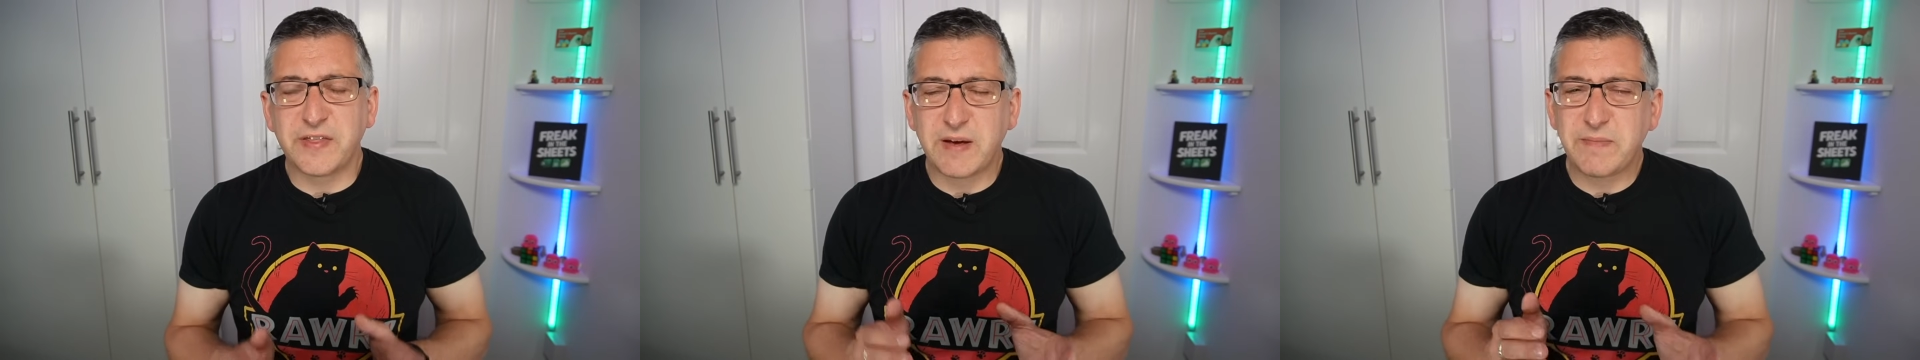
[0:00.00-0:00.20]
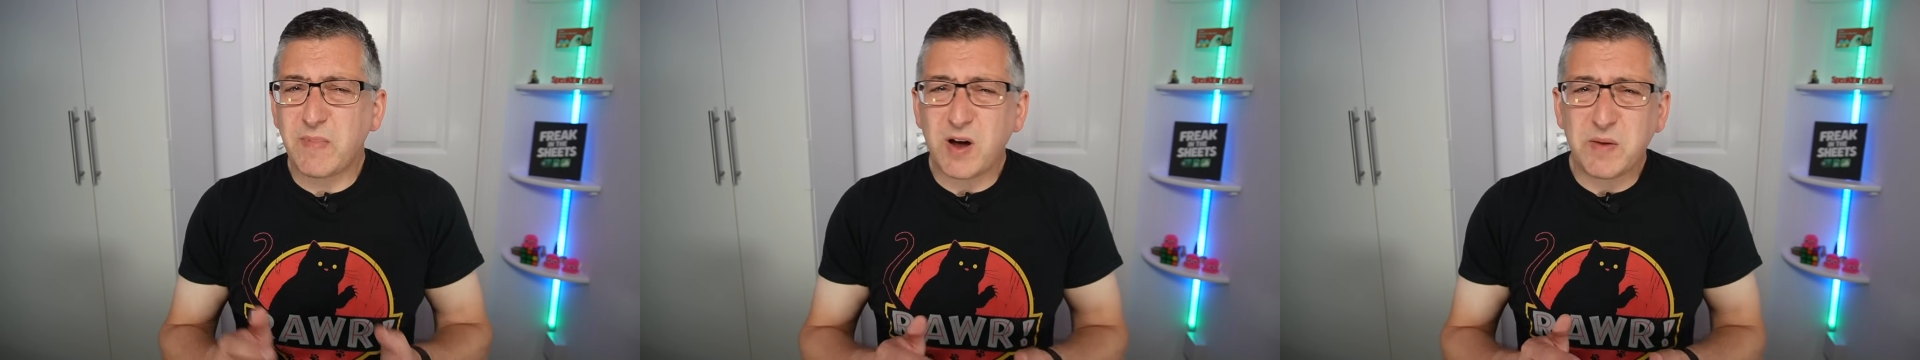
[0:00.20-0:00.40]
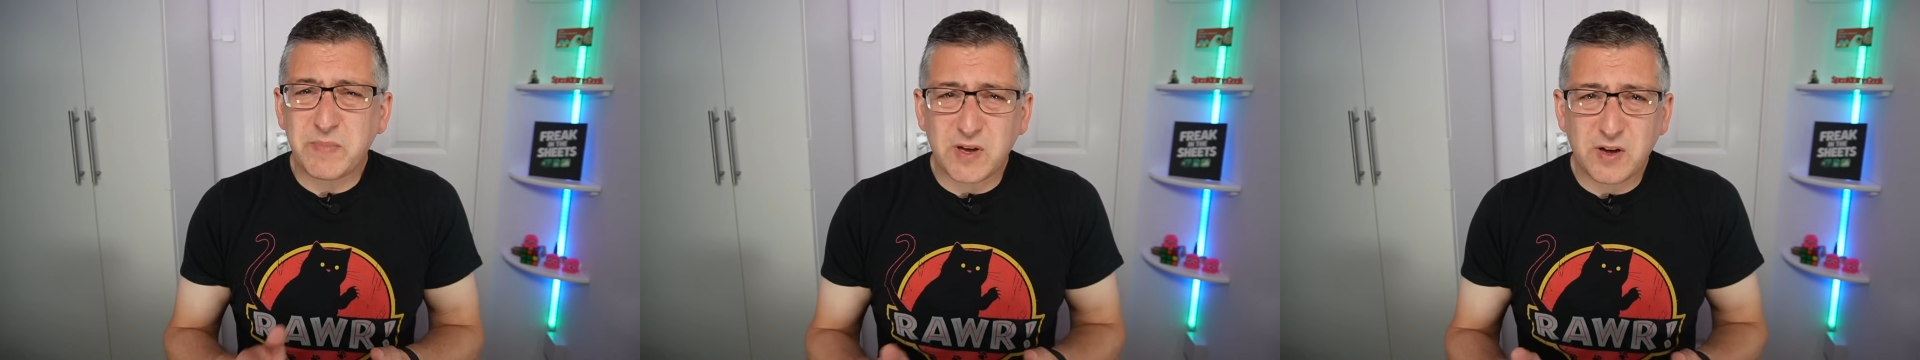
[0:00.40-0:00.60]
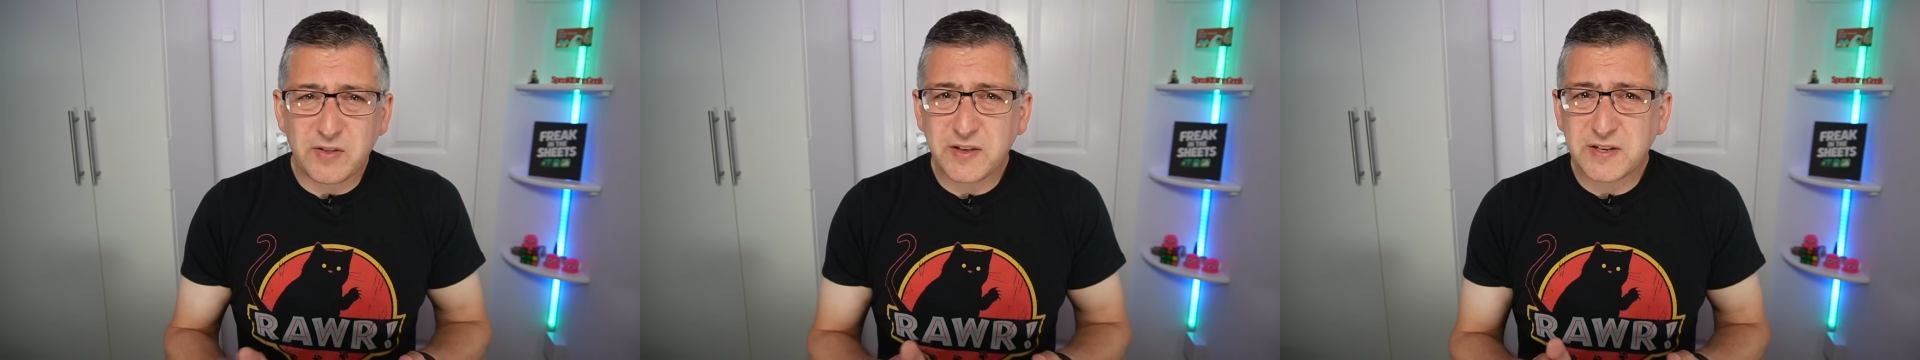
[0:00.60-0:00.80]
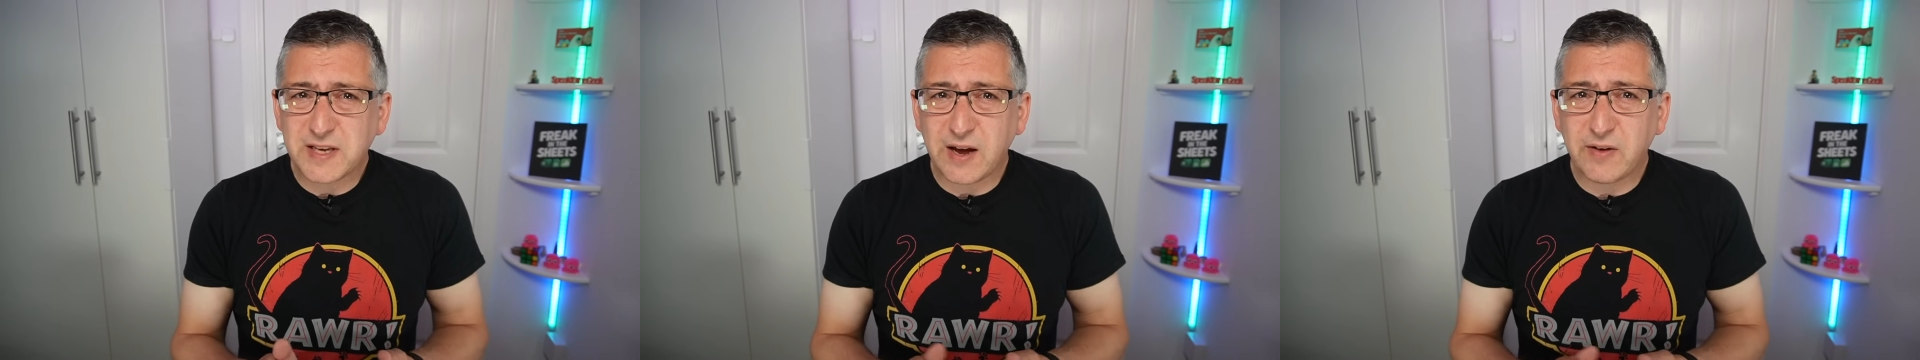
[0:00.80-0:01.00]
There might be
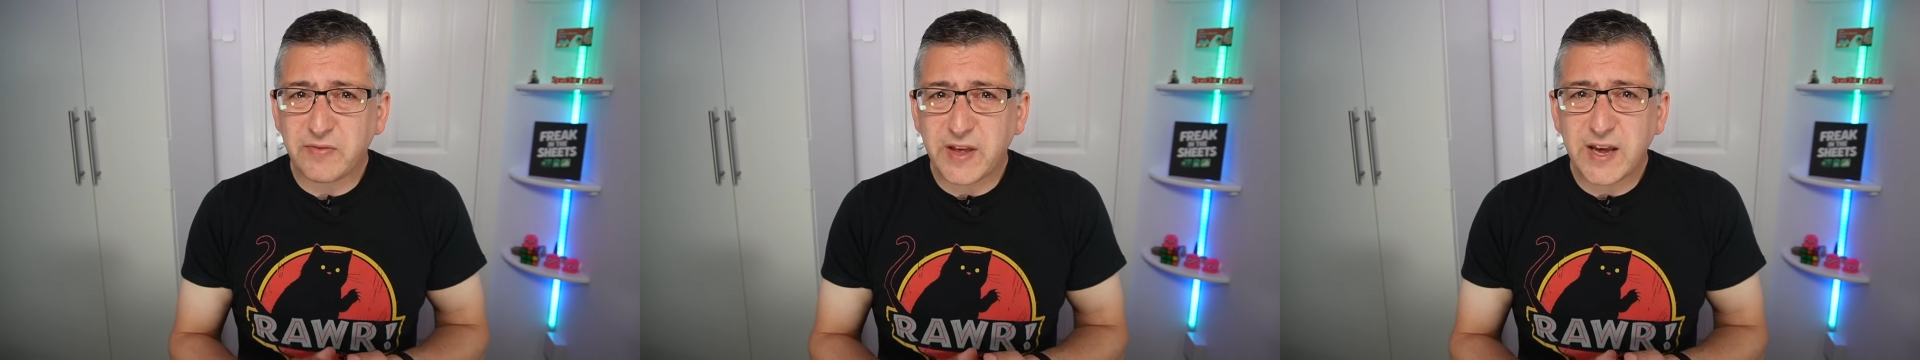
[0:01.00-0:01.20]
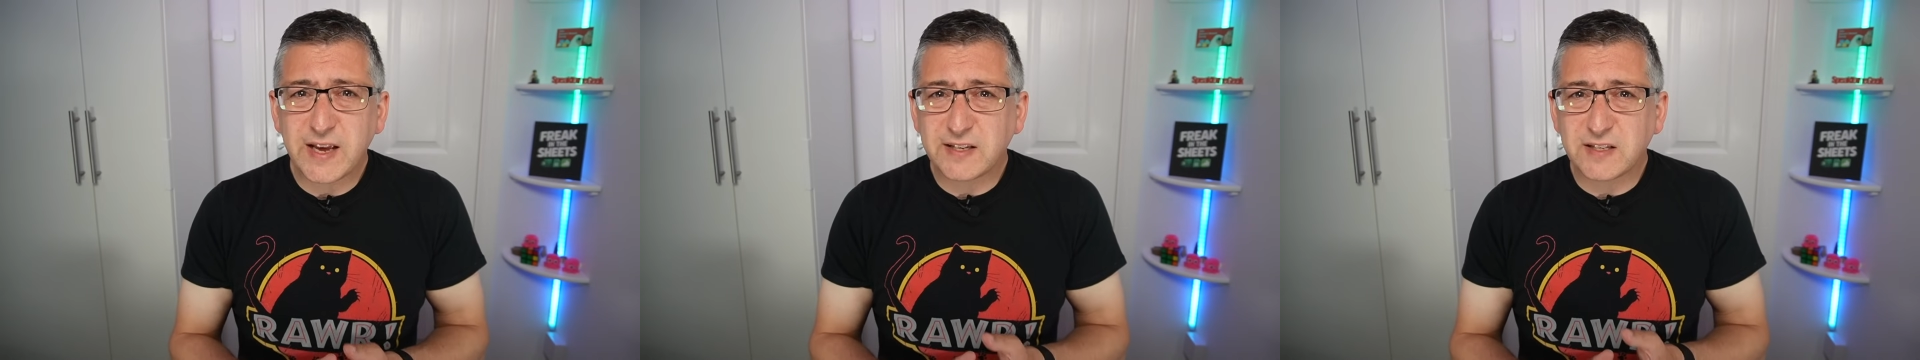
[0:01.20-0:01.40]
others out there,